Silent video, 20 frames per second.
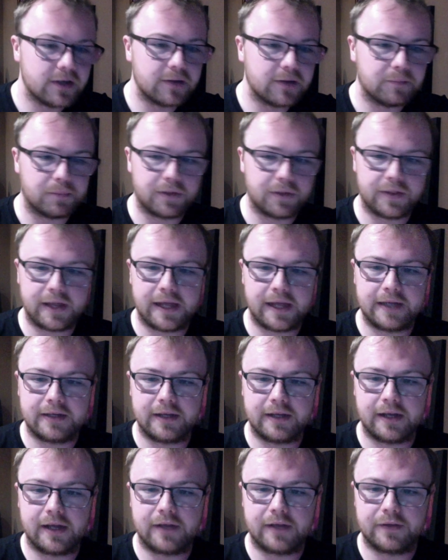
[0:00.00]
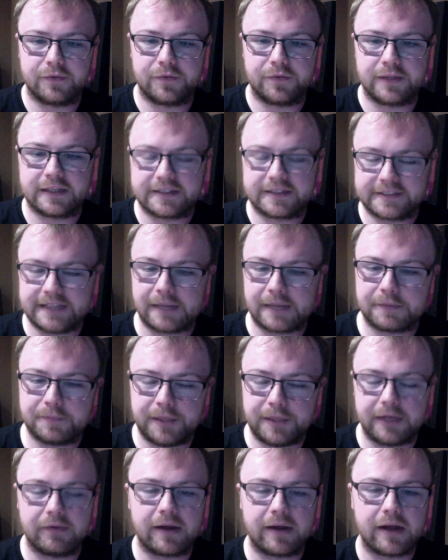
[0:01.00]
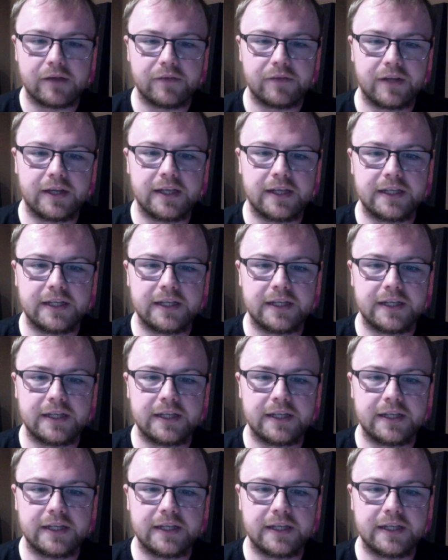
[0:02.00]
But then the thing that snaps Peter out of it